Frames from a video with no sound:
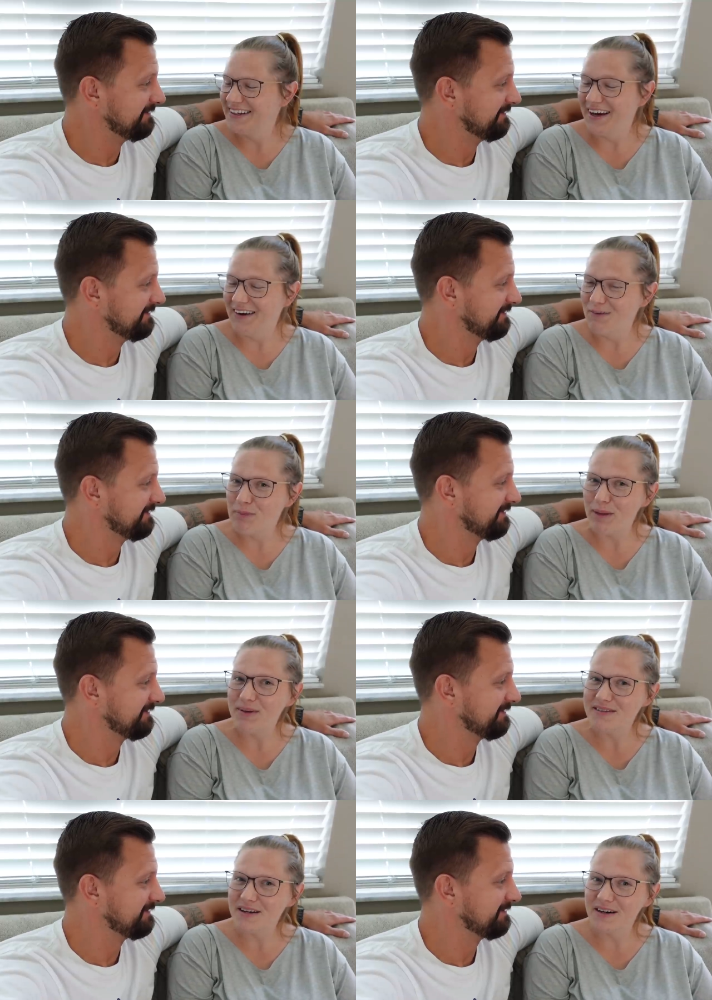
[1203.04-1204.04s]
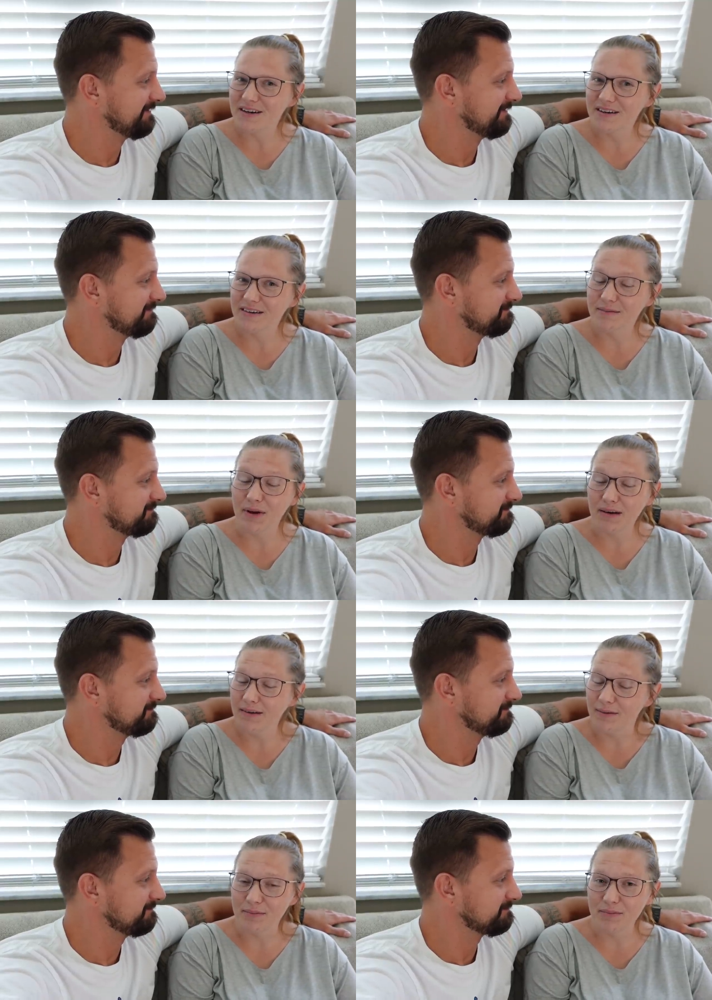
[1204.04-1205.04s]
Speaker 1: No, babies are. I don't
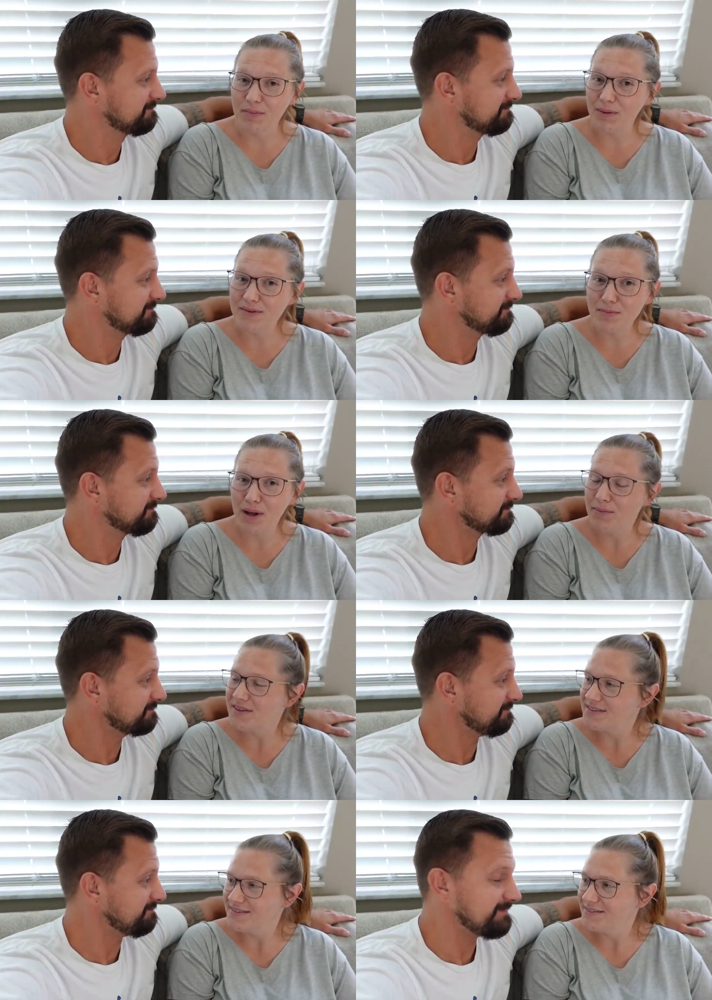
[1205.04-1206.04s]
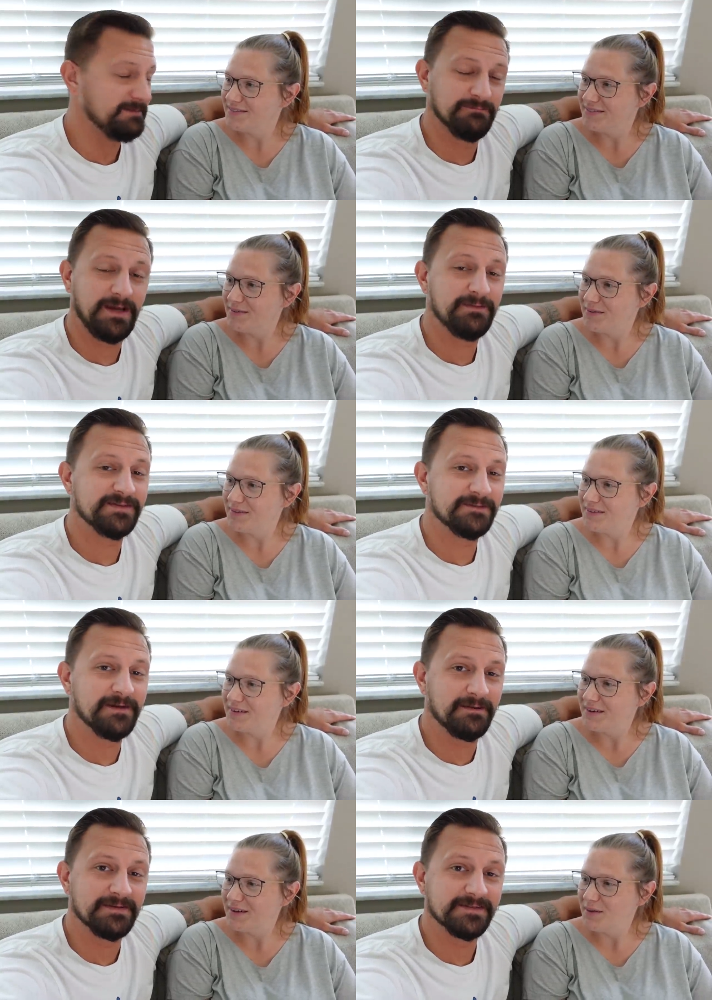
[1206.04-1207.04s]
know. Babies are babies.
Speaker 2: Babies are
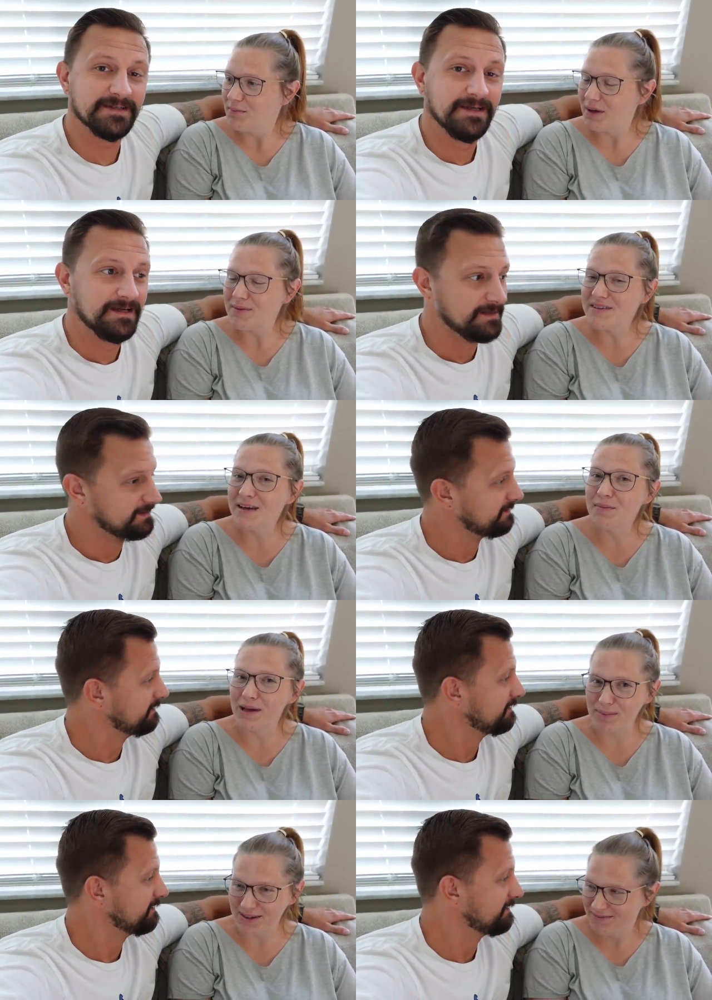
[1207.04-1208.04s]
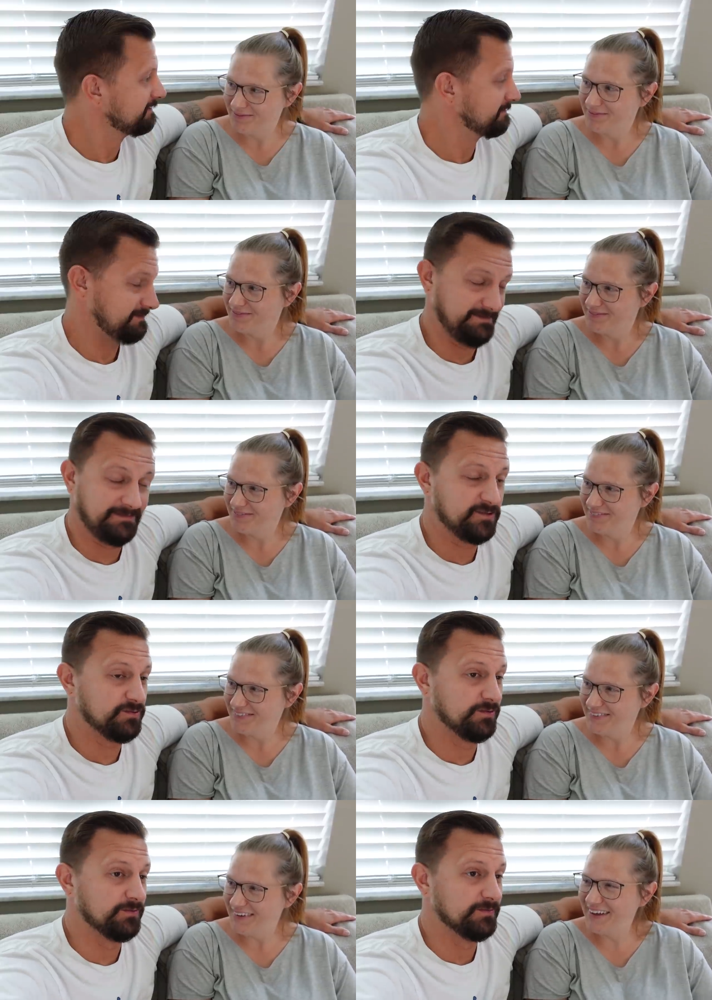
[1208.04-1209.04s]
babies.
Speaker 1: Baby's gonna baby.
Speaker 2: It's
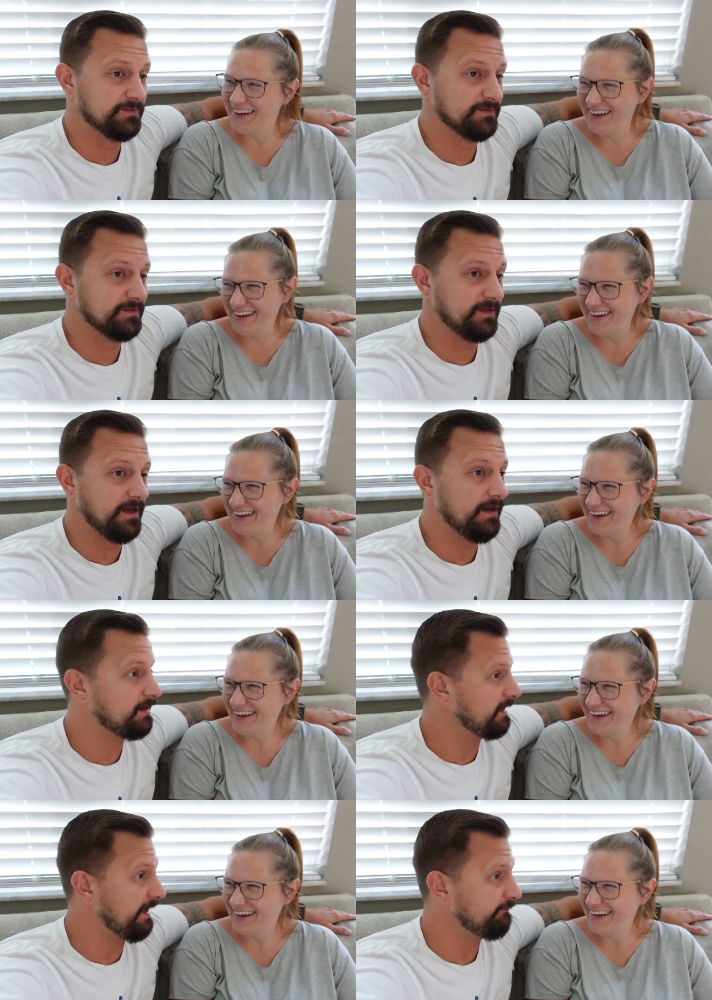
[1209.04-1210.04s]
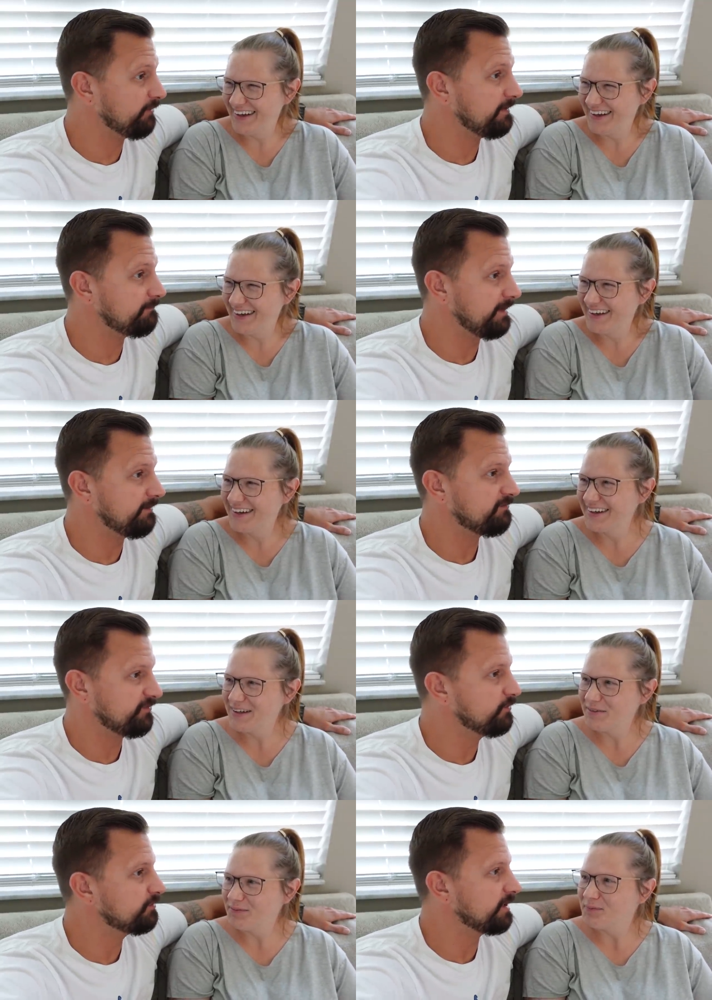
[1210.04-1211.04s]
true. uh, every bit of
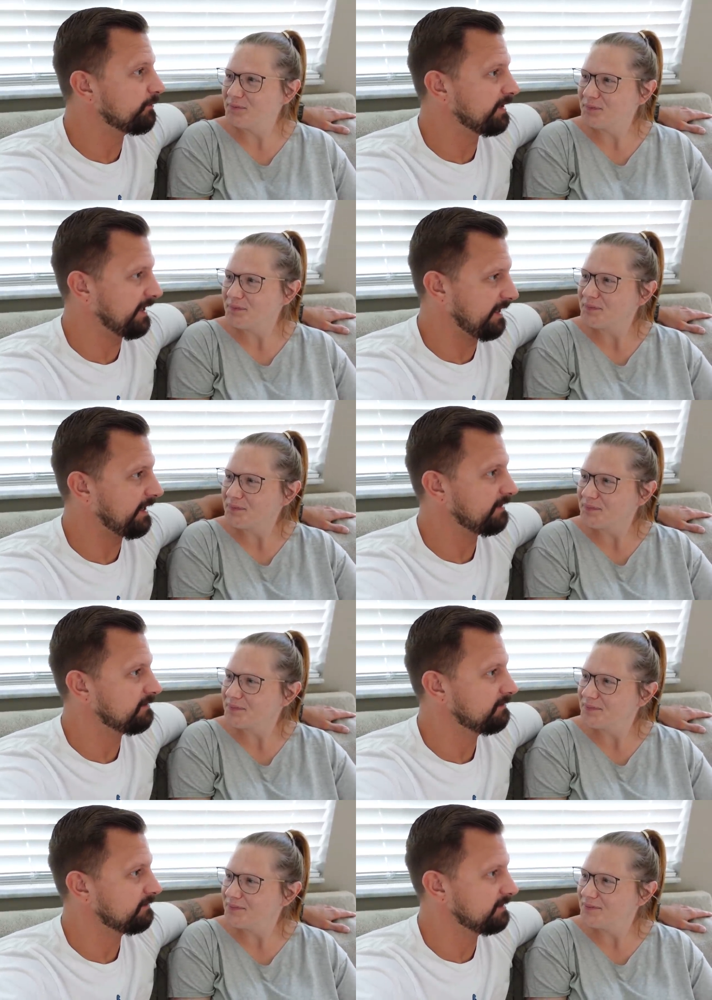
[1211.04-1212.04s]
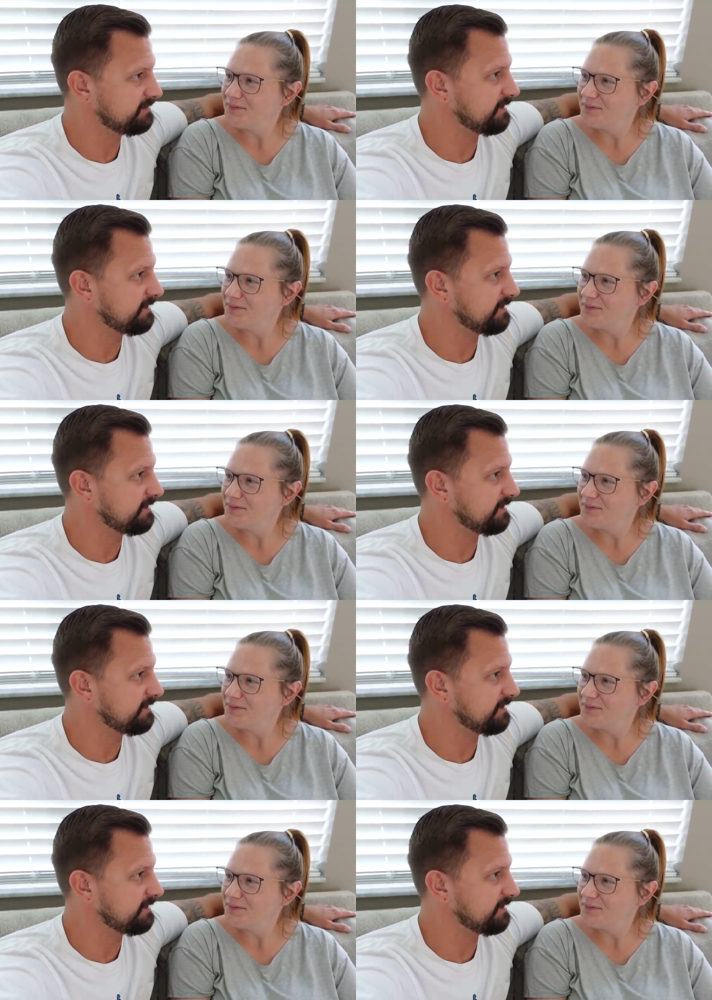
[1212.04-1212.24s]
food that we had this